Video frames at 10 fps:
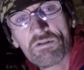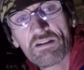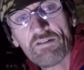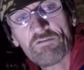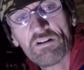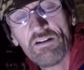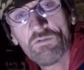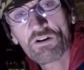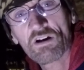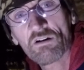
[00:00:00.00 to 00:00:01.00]
definitely
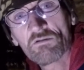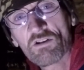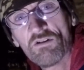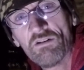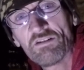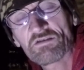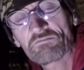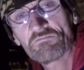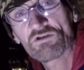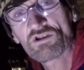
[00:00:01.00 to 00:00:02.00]
what I'll do is
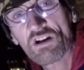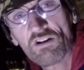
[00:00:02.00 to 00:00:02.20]
show